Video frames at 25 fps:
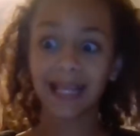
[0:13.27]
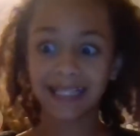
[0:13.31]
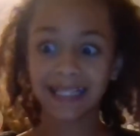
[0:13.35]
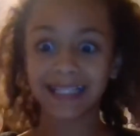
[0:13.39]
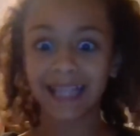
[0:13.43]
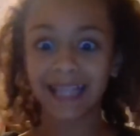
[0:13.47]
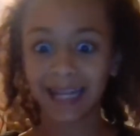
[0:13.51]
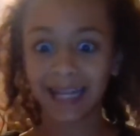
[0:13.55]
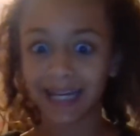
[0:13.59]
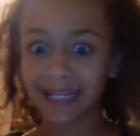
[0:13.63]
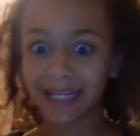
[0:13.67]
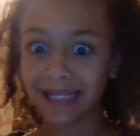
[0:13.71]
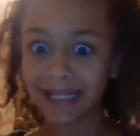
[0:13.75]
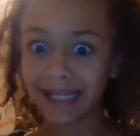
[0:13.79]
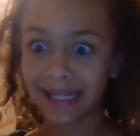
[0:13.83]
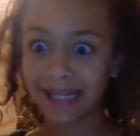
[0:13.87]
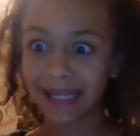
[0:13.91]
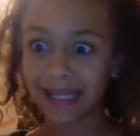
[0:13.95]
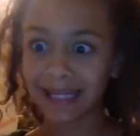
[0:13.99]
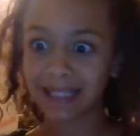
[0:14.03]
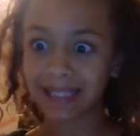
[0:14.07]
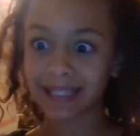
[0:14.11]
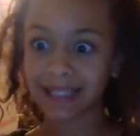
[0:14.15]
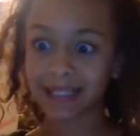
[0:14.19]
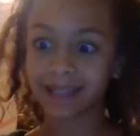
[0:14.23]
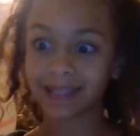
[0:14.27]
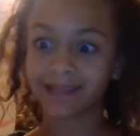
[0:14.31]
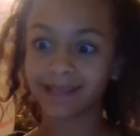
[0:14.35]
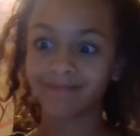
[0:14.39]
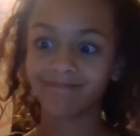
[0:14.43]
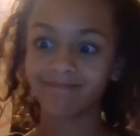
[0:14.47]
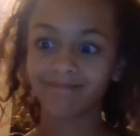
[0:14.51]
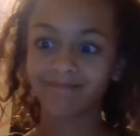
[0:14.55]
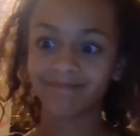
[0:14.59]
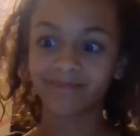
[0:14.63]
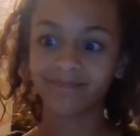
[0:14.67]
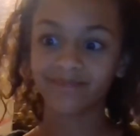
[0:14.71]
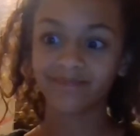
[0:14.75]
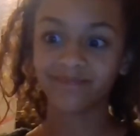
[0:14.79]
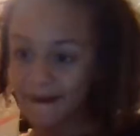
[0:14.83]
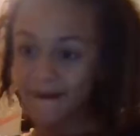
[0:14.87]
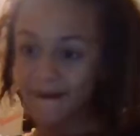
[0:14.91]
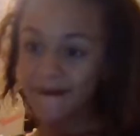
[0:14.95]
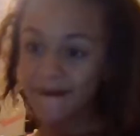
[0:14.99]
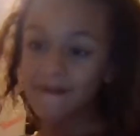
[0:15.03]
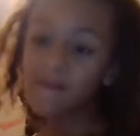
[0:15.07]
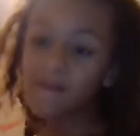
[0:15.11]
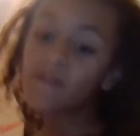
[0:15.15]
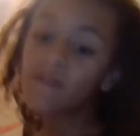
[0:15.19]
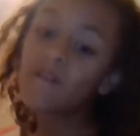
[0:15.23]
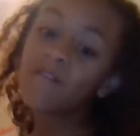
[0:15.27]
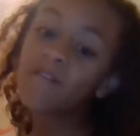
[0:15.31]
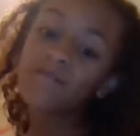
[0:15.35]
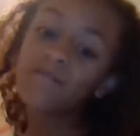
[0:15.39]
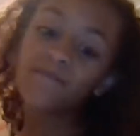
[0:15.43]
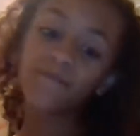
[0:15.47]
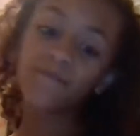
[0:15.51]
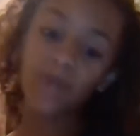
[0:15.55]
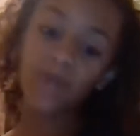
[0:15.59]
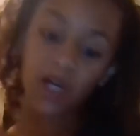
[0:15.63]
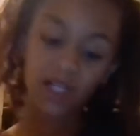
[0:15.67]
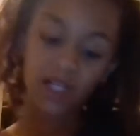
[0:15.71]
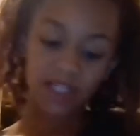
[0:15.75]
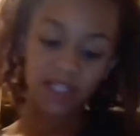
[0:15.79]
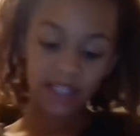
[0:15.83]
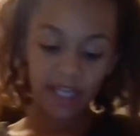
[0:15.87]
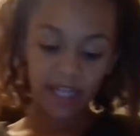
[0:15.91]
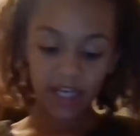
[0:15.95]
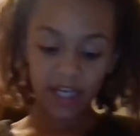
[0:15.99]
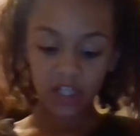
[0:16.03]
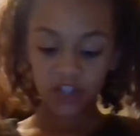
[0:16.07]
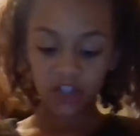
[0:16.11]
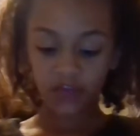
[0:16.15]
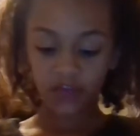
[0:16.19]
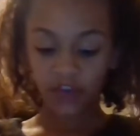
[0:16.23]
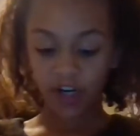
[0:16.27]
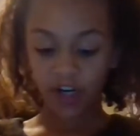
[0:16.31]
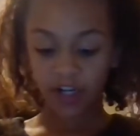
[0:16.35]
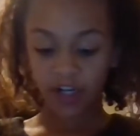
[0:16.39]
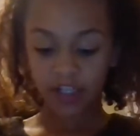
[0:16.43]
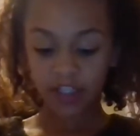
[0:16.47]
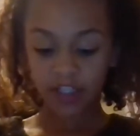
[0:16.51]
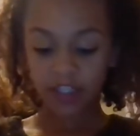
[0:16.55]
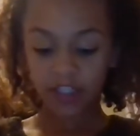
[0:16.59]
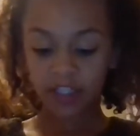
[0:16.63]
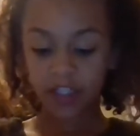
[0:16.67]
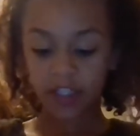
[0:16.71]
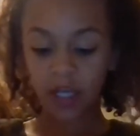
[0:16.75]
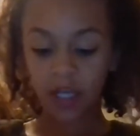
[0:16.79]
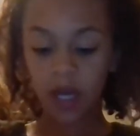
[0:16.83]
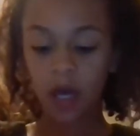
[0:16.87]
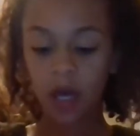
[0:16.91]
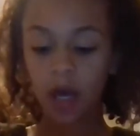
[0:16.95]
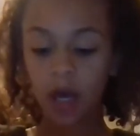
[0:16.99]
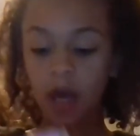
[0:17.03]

let's get into this. First things first,